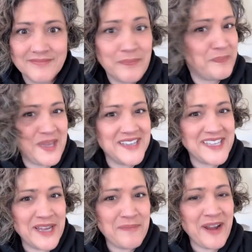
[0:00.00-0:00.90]
PSA
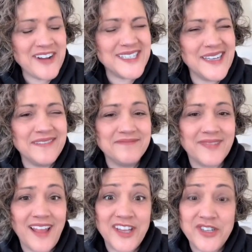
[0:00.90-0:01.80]
on parenting,
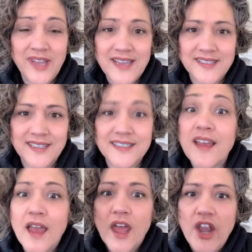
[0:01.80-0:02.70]
and you guessed it,
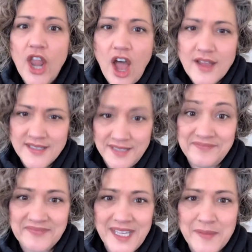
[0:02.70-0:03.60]
not
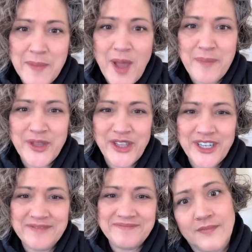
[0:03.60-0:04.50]
gonna be
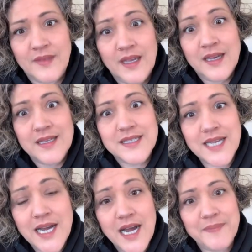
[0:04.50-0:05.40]
popular.
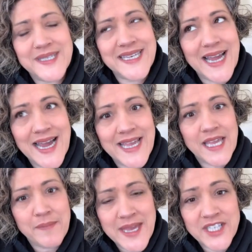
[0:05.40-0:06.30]
Stop
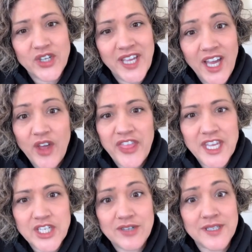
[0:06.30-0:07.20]
denying mental health
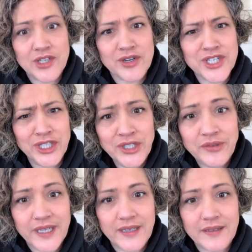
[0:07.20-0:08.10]
issues in your
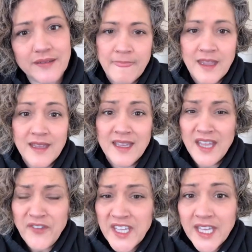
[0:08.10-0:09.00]
children.
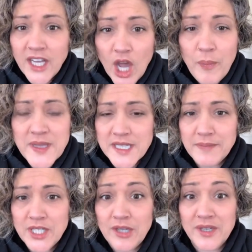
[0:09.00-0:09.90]
If a kid opens up
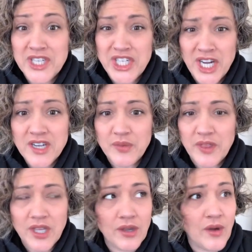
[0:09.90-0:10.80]
to you and shares
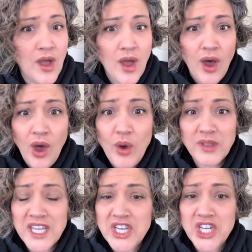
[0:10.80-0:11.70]
with you,
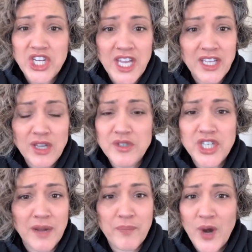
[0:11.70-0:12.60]
holy shit, you
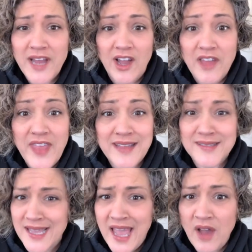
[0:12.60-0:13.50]
jump right on that and
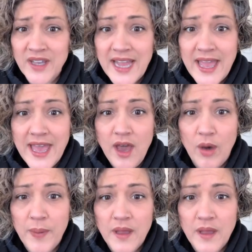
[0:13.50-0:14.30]
say, how can I help?